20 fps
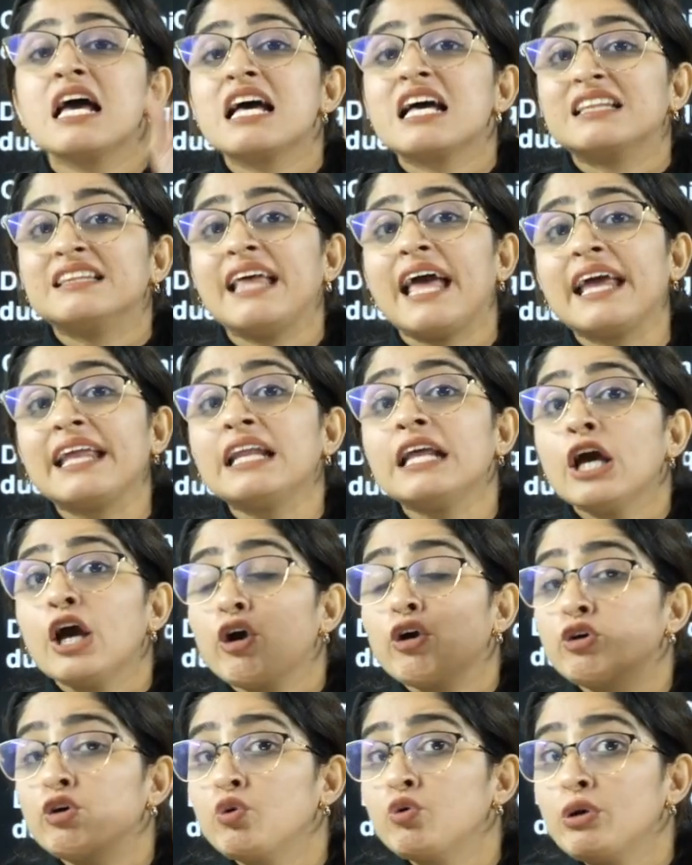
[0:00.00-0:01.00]
Then
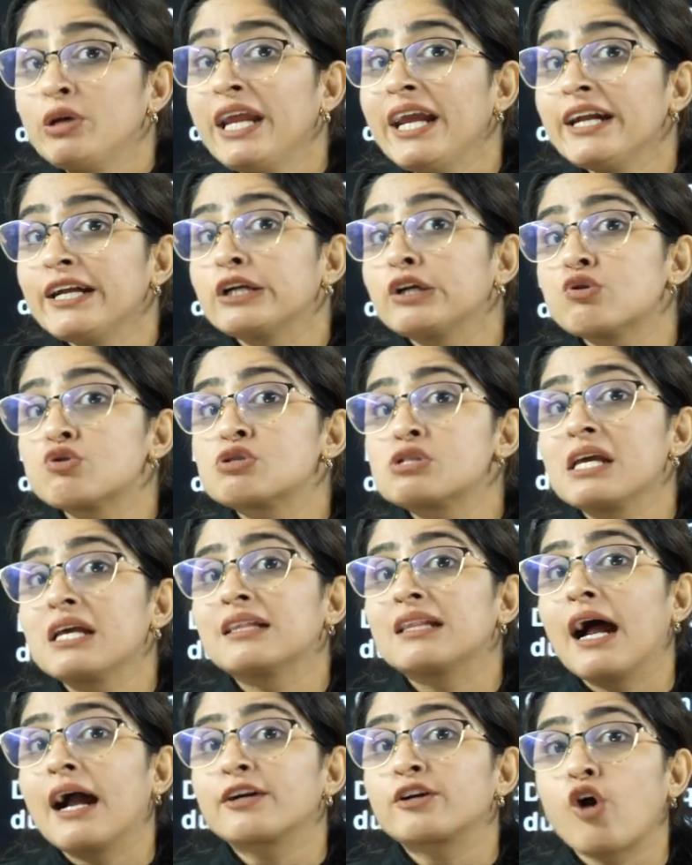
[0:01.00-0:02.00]
you need to see
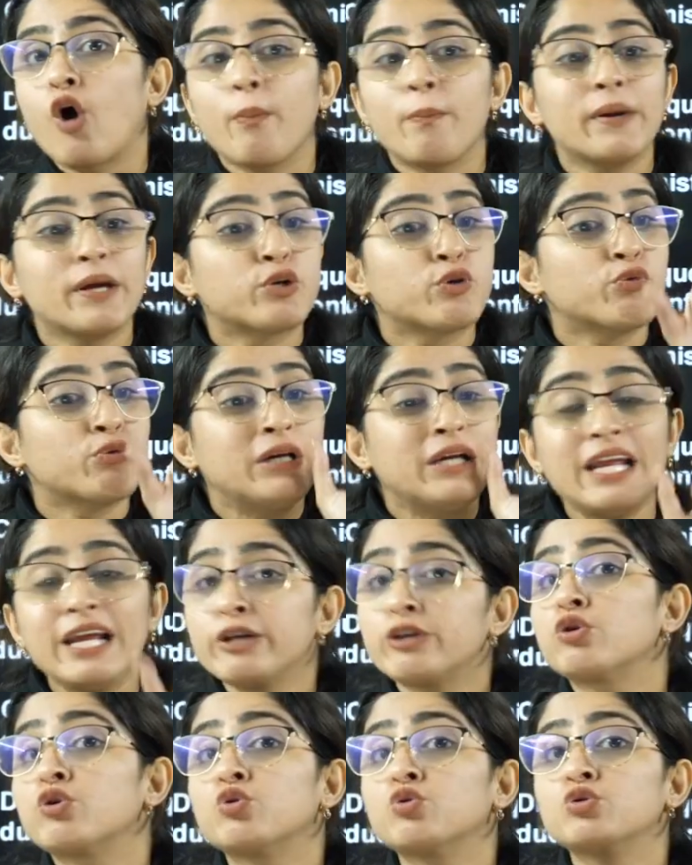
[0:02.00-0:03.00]
that topic, you need
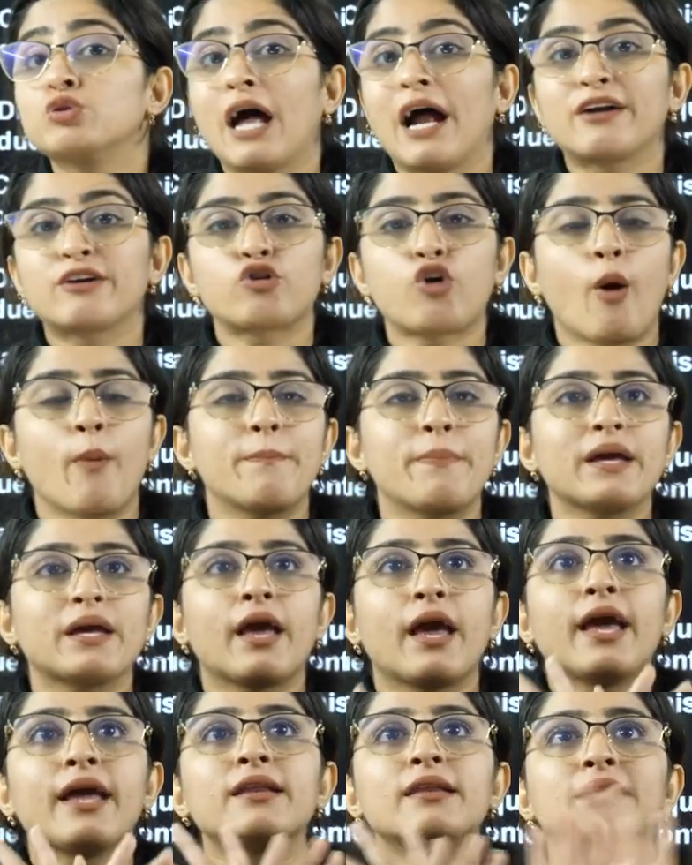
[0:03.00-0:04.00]
to do that topic
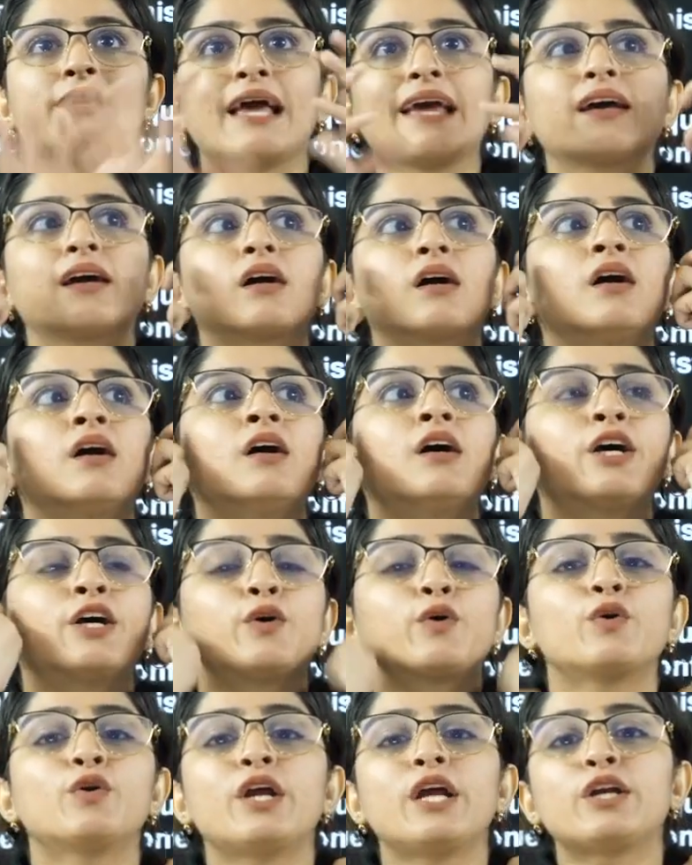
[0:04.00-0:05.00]
in, like, you
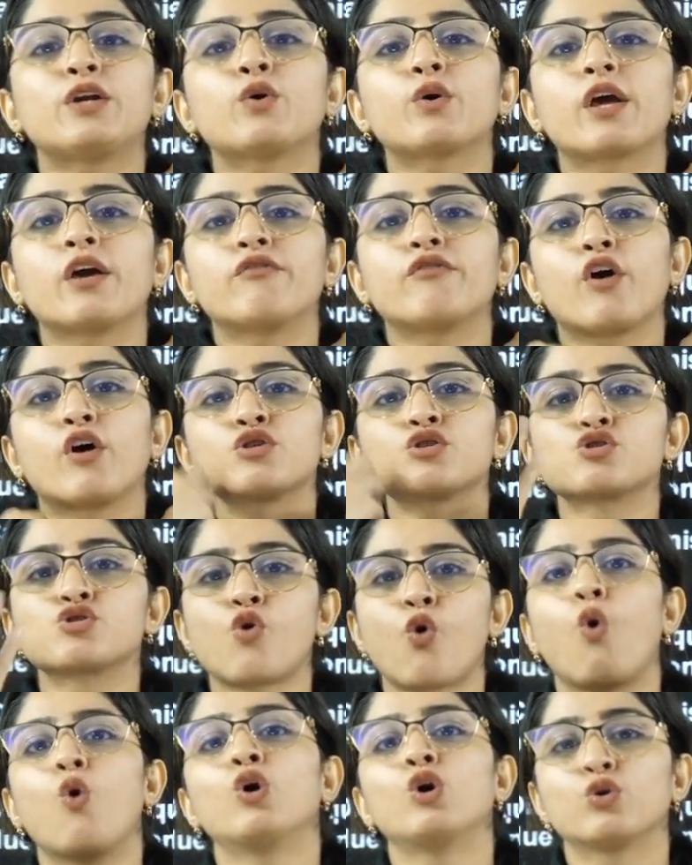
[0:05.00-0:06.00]
need to give your
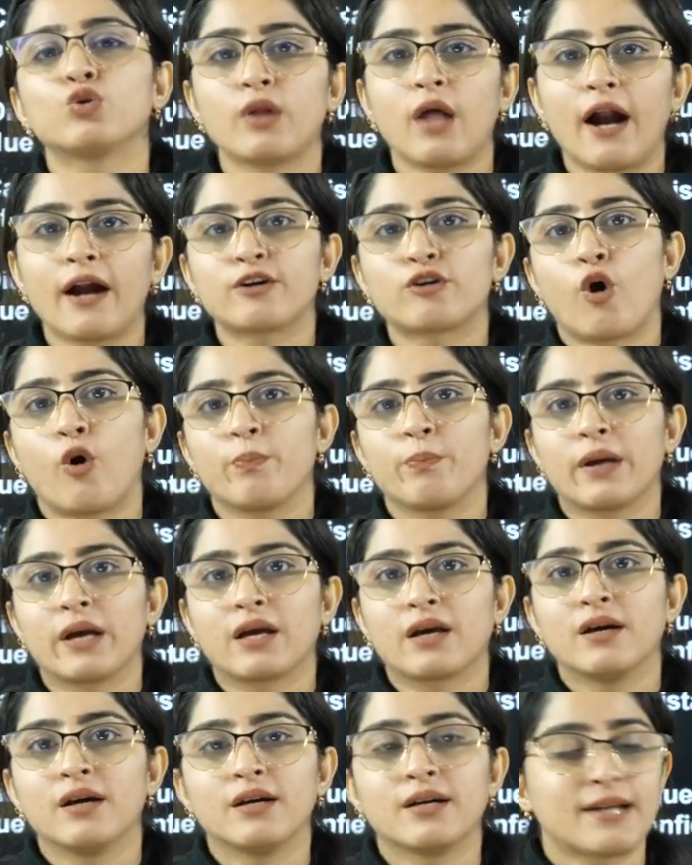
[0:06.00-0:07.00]
soul to that topic,
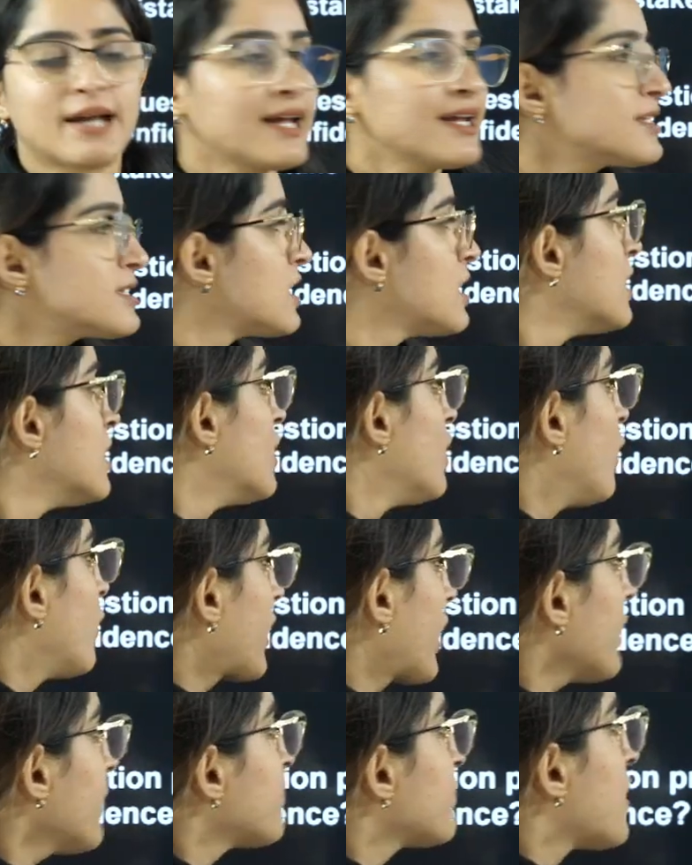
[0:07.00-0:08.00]
right?
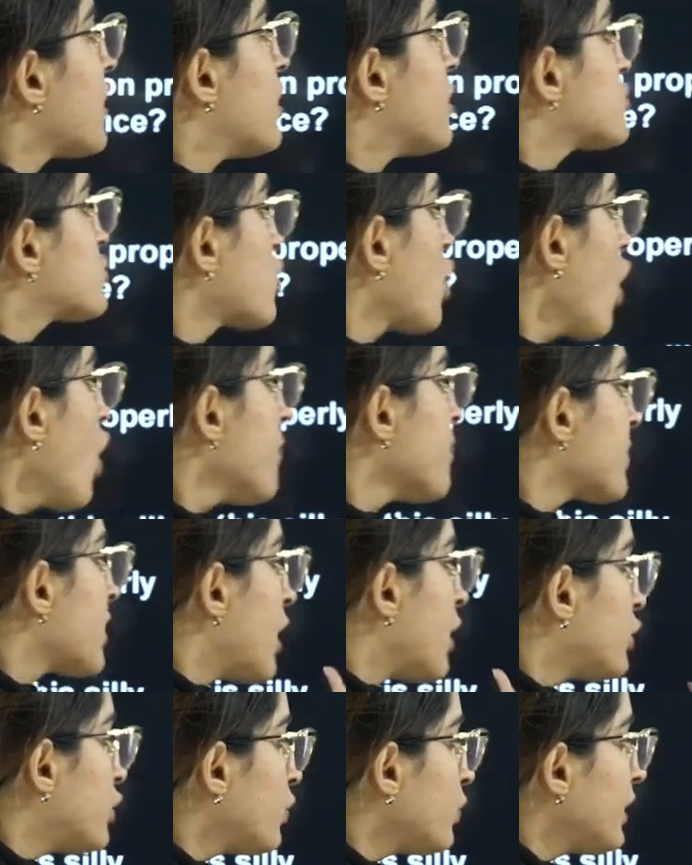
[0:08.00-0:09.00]
Okay, so
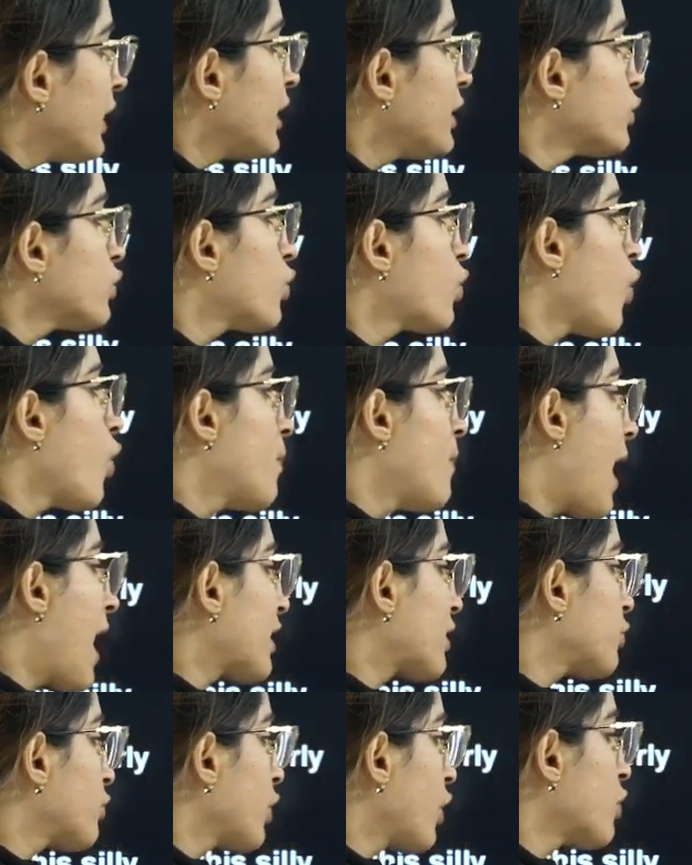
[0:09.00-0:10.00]
you need to go back
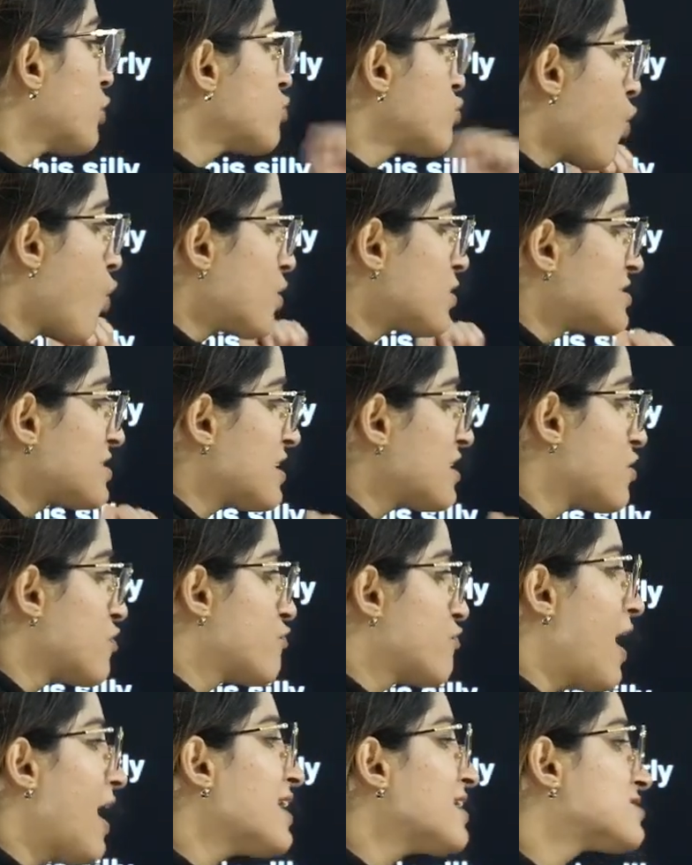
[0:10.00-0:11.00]
to your notes and
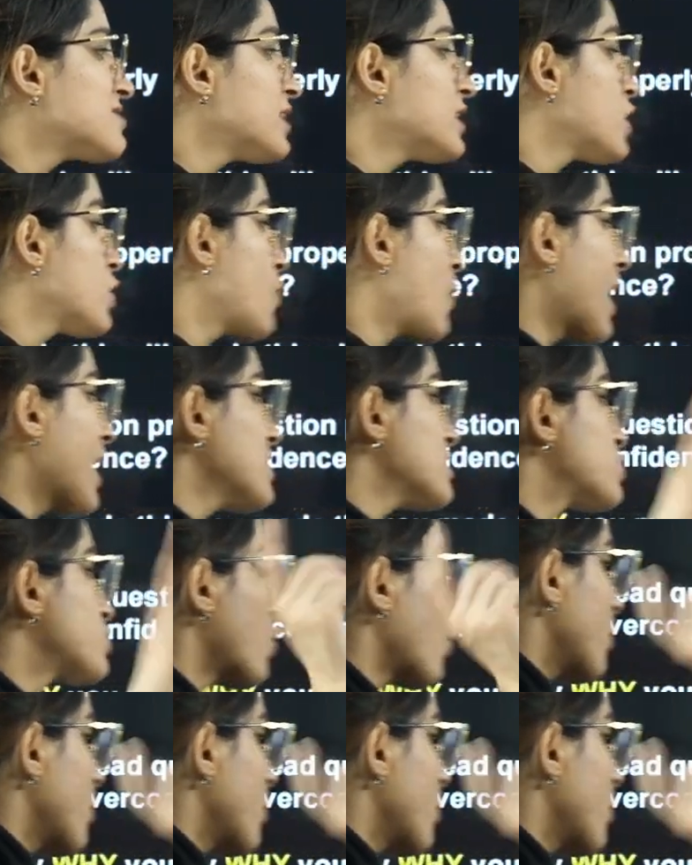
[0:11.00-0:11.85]
revise, go